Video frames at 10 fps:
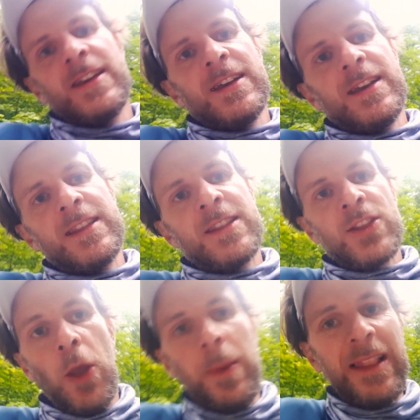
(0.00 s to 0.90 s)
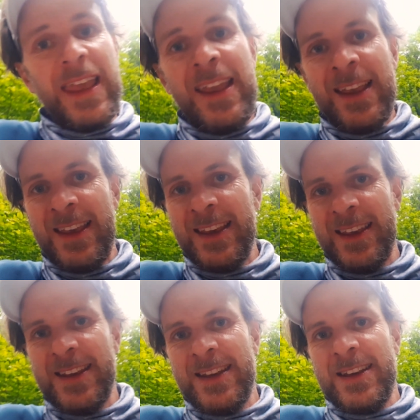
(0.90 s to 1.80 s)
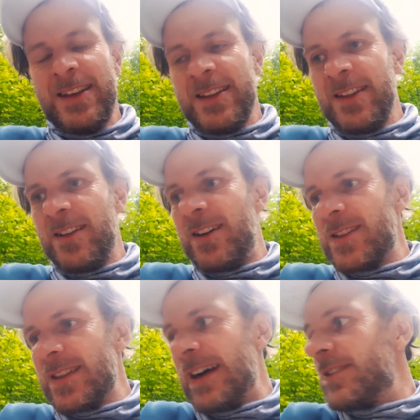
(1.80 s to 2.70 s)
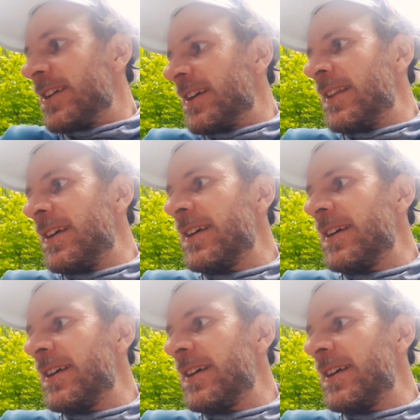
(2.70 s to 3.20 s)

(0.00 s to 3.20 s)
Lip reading: in the Töbeli, the last downhill.